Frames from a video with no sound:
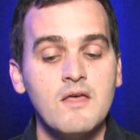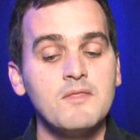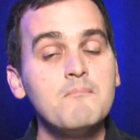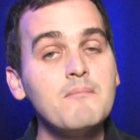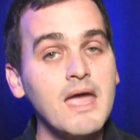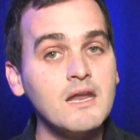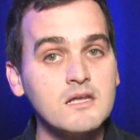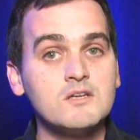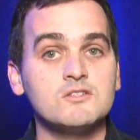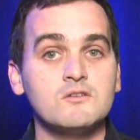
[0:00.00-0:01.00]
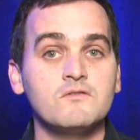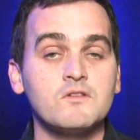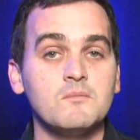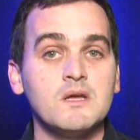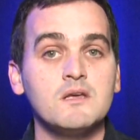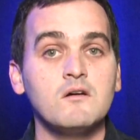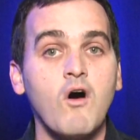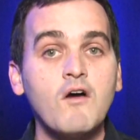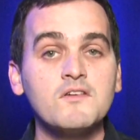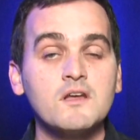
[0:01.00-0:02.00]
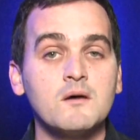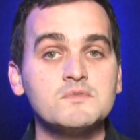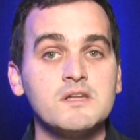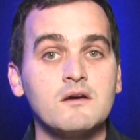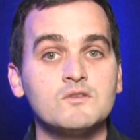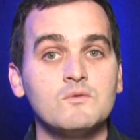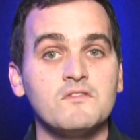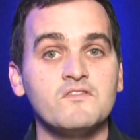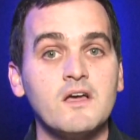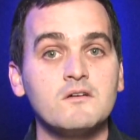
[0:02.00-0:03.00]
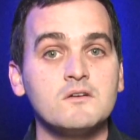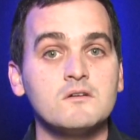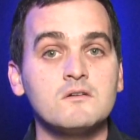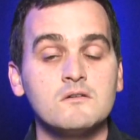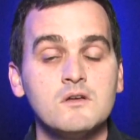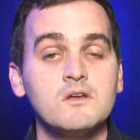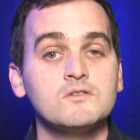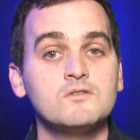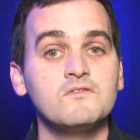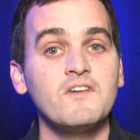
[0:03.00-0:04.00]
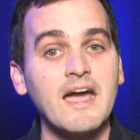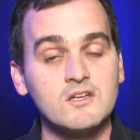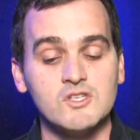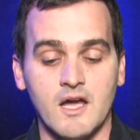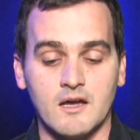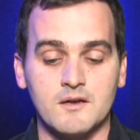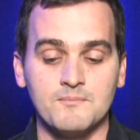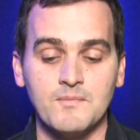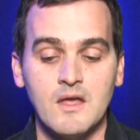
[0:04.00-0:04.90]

The main issue for the media often comes down to a failure to fact check.